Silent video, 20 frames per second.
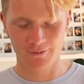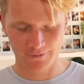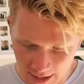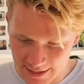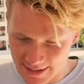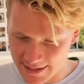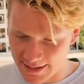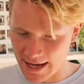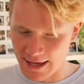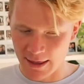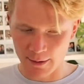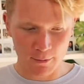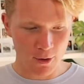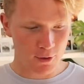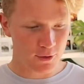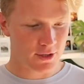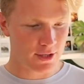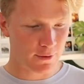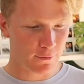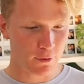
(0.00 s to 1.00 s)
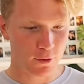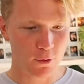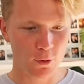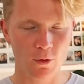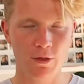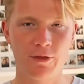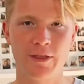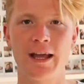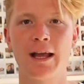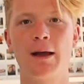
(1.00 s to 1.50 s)
I'd say the most
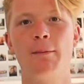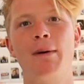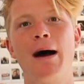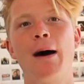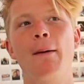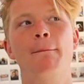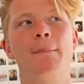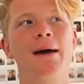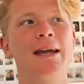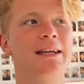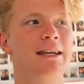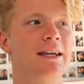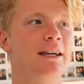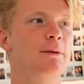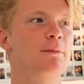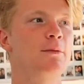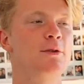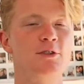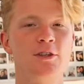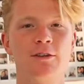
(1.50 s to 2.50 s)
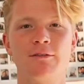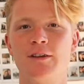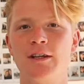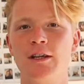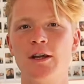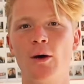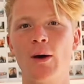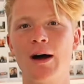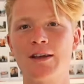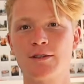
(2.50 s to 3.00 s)
difficult thing about making a music
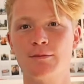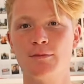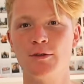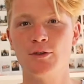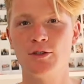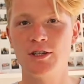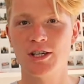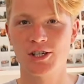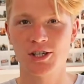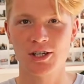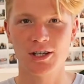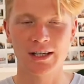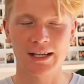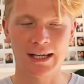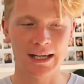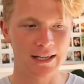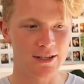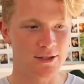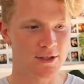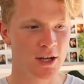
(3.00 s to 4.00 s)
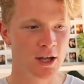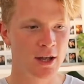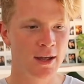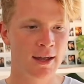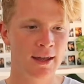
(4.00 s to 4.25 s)
video as a musician is